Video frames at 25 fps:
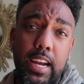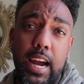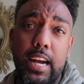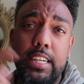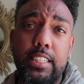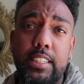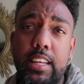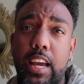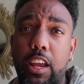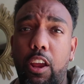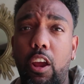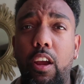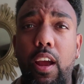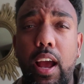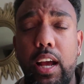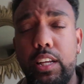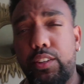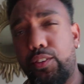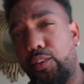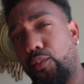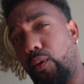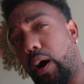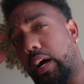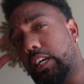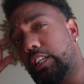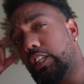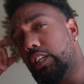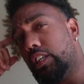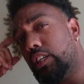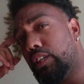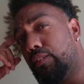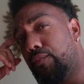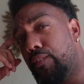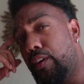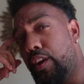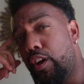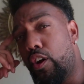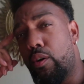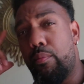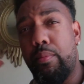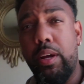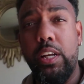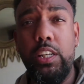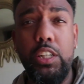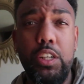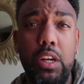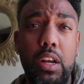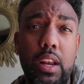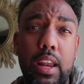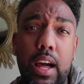guys, thank you guys for watching this video.
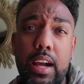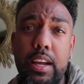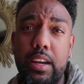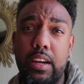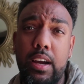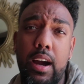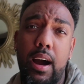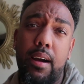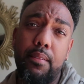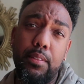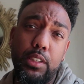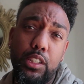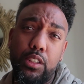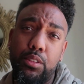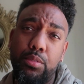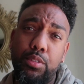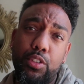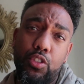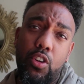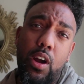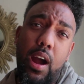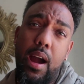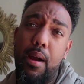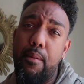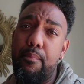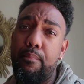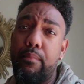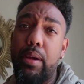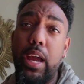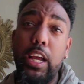Make sure you like, comment, subscribe.